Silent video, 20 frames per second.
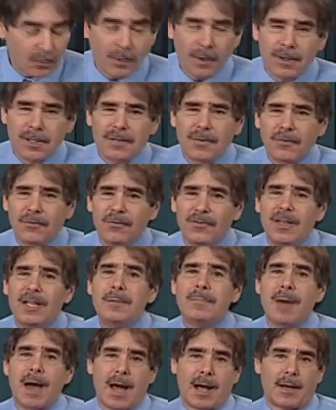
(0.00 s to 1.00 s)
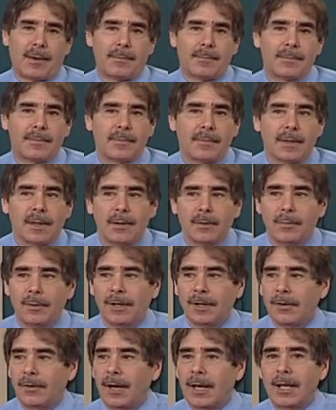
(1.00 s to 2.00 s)
What is a feedback?
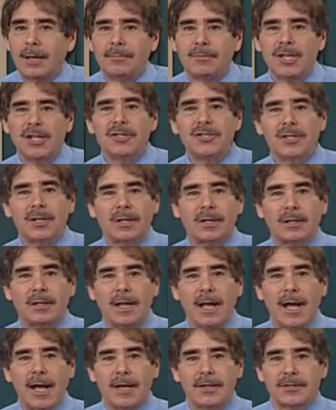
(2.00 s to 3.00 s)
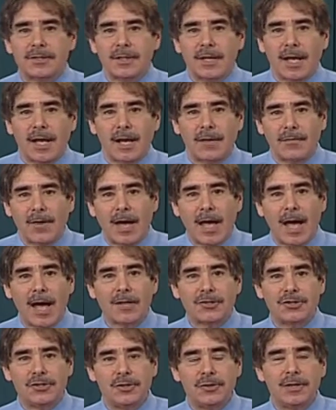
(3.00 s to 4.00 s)
Well, here I am teaching a class, and if I
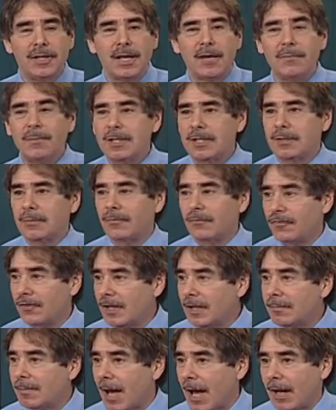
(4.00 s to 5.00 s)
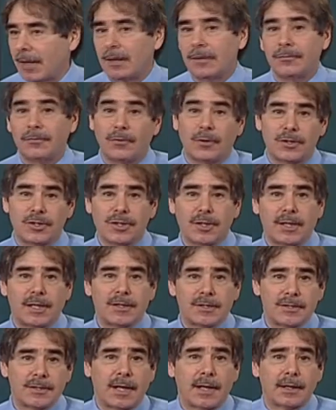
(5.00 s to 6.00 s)
asked you to give me some feedback, unfortunately
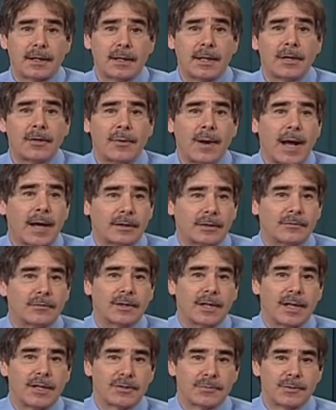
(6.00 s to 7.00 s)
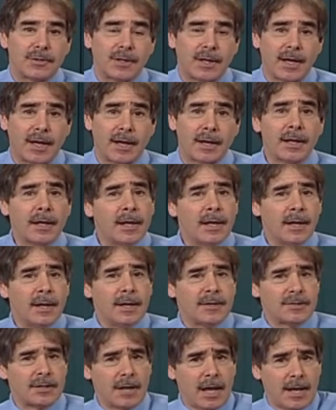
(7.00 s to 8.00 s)
it's not an interactive class, but you can't.
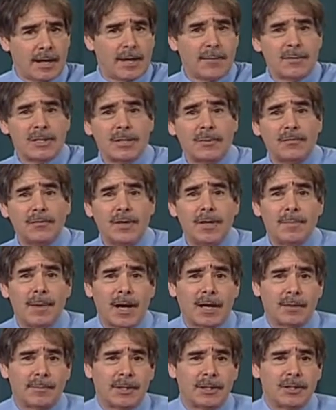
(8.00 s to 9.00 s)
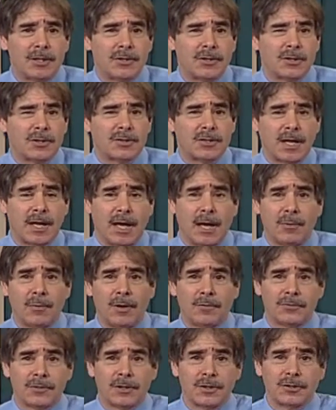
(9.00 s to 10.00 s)
I say, hey, give me some feedback on my teaching. You say, hey,
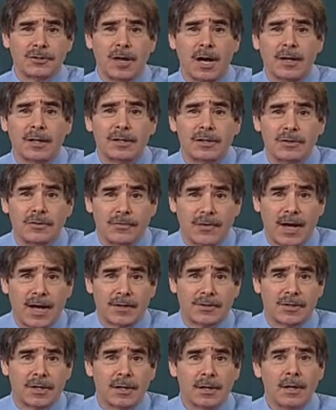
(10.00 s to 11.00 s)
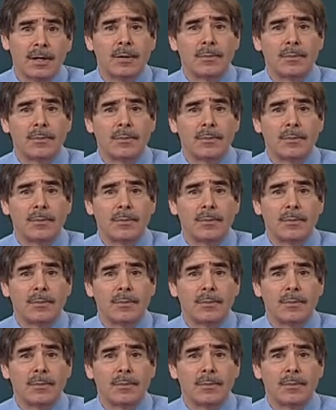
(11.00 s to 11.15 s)
Wolfson, you're talking too fast.